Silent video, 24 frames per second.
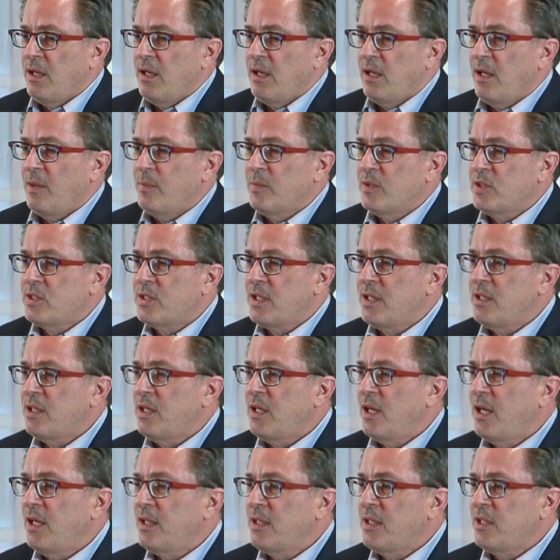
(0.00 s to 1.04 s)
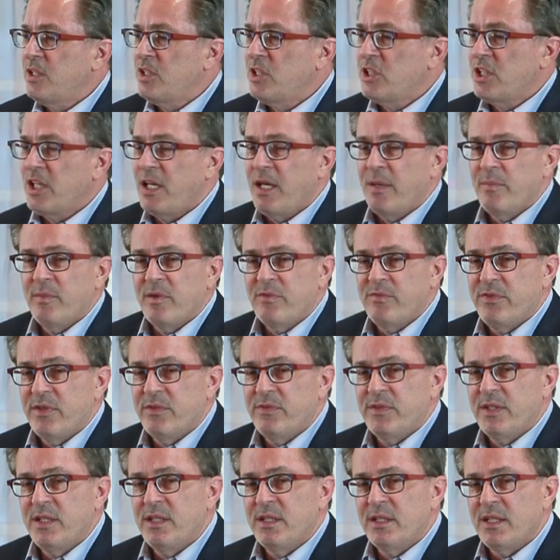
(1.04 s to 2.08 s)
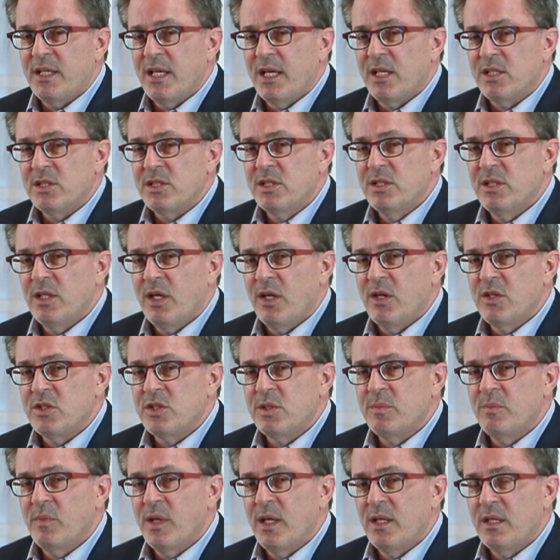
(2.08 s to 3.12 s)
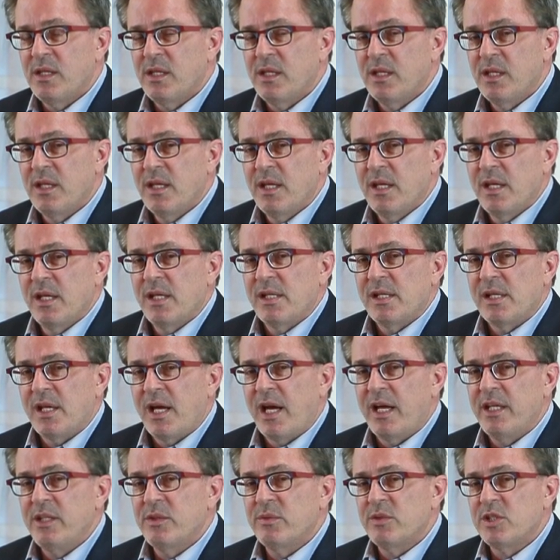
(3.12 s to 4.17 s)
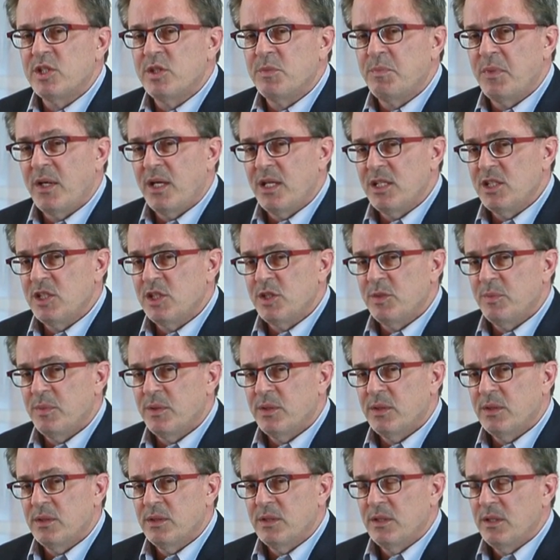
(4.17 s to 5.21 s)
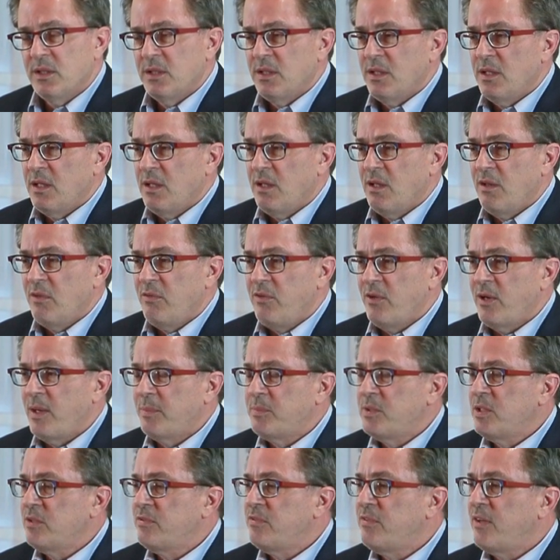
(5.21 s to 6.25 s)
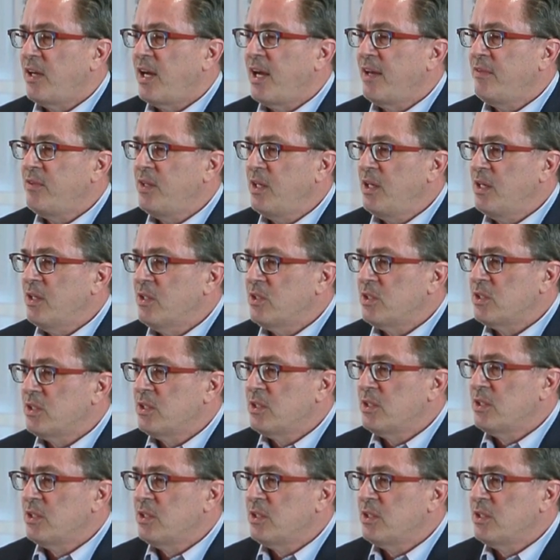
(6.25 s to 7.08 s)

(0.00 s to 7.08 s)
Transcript: almost ungodly sum of $15,000 a month. And you're responsible for up to 5 years,